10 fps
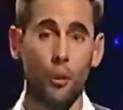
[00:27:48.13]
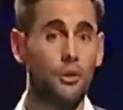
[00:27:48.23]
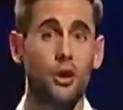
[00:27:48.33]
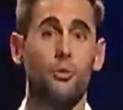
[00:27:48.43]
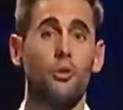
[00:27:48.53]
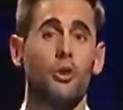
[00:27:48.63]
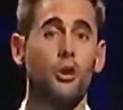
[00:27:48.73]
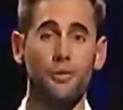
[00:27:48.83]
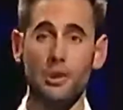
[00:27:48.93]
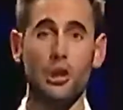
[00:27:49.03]
Or we don't, we
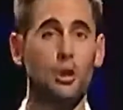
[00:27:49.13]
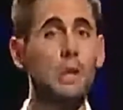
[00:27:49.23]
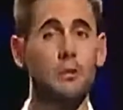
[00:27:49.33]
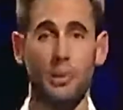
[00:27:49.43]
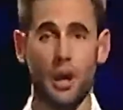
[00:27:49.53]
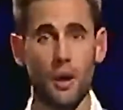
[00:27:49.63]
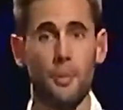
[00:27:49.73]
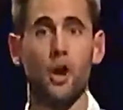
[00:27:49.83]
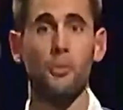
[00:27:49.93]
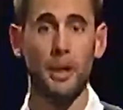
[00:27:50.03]
don't feel equipped, but
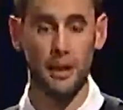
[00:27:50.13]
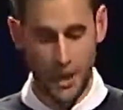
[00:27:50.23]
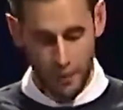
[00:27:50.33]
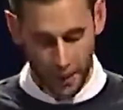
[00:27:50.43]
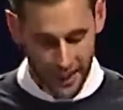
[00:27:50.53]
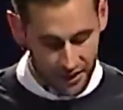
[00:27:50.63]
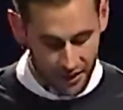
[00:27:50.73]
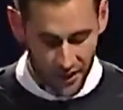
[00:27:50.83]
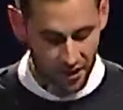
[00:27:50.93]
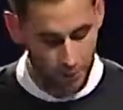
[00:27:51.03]
I'm hoping by the
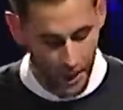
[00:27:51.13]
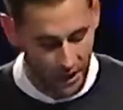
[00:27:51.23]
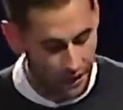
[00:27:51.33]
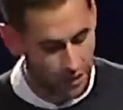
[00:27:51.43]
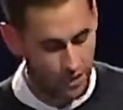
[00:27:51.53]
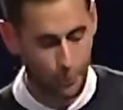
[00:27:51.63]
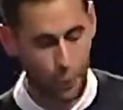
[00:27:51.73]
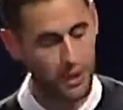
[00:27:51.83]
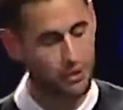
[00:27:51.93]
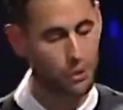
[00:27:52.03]
end of this, I'll be able to give you
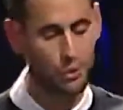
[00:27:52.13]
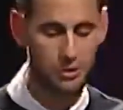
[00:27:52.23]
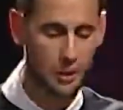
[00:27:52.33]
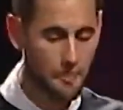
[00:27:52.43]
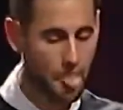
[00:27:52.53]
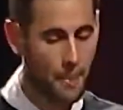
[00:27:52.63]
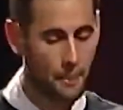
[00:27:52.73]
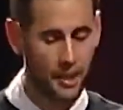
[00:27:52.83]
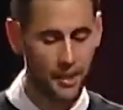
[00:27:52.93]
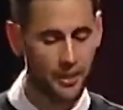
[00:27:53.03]
some quick tools.
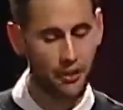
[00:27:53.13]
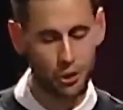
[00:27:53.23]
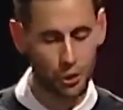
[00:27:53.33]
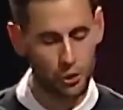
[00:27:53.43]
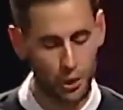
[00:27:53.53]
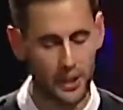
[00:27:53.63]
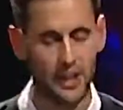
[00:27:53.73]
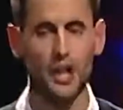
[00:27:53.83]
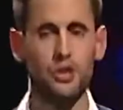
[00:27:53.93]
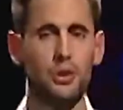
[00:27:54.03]
But another huge one,
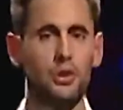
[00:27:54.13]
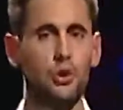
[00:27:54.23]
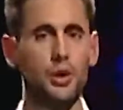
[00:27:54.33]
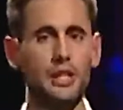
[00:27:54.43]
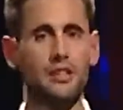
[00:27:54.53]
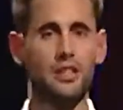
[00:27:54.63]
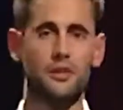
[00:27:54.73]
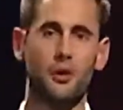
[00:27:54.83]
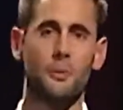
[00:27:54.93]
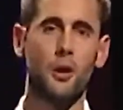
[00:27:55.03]
and I just want to talk into
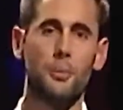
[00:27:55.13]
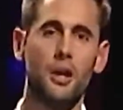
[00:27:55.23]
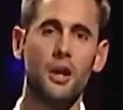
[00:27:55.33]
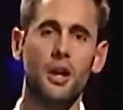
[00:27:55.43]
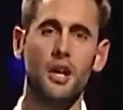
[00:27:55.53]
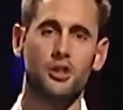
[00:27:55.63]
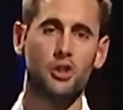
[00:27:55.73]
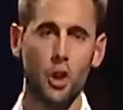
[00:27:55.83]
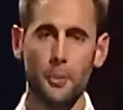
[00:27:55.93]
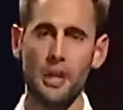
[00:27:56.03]
this for a moment.
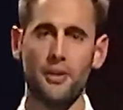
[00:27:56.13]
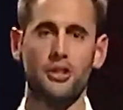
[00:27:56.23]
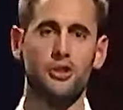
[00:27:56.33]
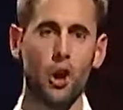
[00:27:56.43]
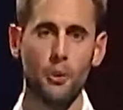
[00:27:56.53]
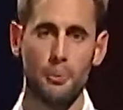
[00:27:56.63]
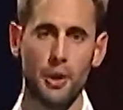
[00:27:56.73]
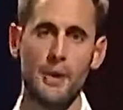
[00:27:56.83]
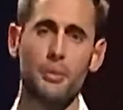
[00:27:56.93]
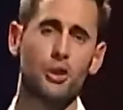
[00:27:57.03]
So many of us don't
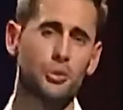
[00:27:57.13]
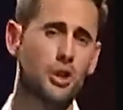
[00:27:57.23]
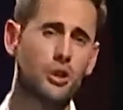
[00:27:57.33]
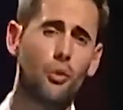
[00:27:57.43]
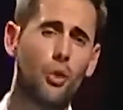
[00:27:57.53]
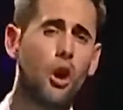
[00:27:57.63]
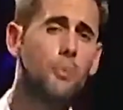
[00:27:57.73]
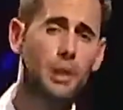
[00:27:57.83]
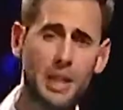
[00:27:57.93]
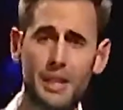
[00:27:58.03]
pray because we've got the
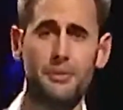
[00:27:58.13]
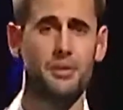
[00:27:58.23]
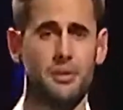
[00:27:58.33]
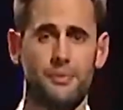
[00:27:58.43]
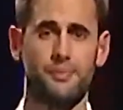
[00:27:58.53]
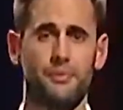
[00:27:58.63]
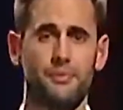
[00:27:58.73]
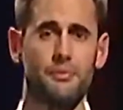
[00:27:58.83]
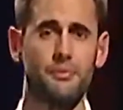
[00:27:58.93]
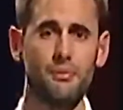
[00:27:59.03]
wrong beliefs.
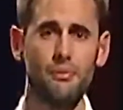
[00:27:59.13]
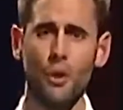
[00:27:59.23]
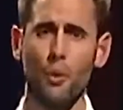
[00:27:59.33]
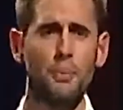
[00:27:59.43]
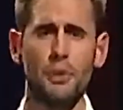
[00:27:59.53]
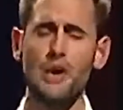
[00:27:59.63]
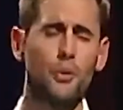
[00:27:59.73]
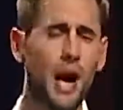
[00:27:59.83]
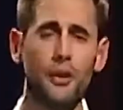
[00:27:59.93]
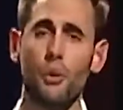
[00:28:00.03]
We
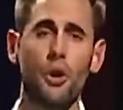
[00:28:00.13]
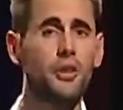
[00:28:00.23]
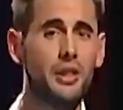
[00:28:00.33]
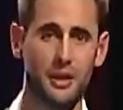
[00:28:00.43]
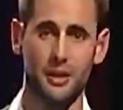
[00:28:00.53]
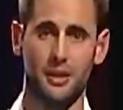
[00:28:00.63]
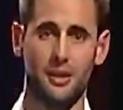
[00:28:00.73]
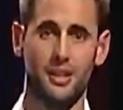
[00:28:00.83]
believe we're unworthy.